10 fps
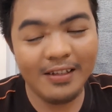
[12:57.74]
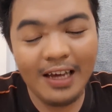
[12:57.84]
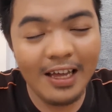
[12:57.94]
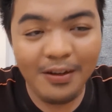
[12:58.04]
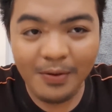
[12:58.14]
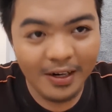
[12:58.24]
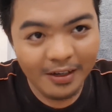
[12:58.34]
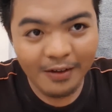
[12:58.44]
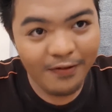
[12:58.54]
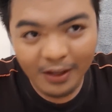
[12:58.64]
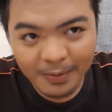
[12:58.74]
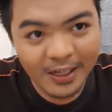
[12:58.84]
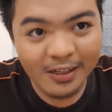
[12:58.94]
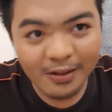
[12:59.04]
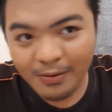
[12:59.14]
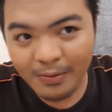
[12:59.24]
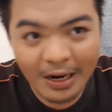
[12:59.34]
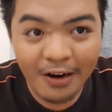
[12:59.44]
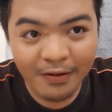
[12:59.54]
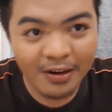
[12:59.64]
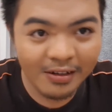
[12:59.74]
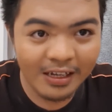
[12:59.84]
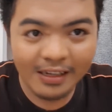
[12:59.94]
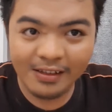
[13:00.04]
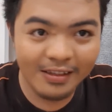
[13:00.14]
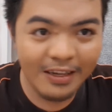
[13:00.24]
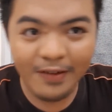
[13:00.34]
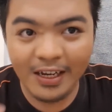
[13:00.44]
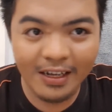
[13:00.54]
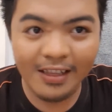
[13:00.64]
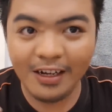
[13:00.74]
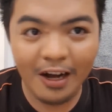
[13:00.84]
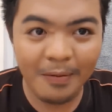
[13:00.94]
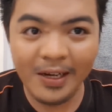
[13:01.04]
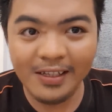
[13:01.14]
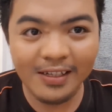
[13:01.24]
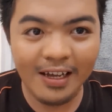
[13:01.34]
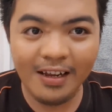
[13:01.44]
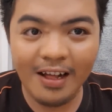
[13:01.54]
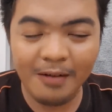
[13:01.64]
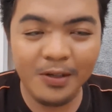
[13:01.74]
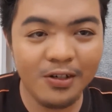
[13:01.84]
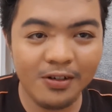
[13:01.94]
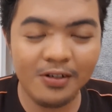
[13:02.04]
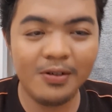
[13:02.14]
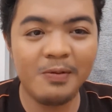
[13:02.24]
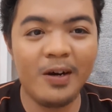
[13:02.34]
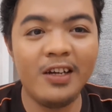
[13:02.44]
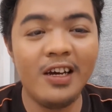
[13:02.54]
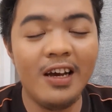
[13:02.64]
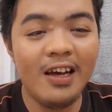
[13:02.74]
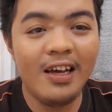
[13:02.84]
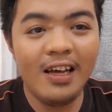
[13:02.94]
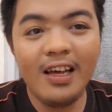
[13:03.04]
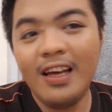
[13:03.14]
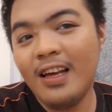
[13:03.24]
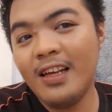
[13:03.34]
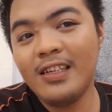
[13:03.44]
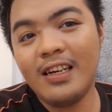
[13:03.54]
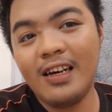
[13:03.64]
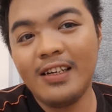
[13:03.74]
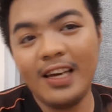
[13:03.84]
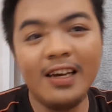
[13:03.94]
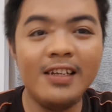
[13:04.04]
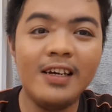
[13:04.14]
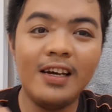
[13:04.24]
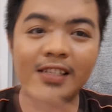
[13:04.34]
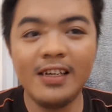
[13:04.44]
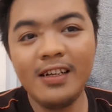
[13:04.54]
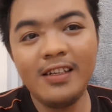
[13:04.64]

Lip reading: Anywhere, the Philippines, wherever, like, leave it in the comments and I'll be sure to respond. And again, till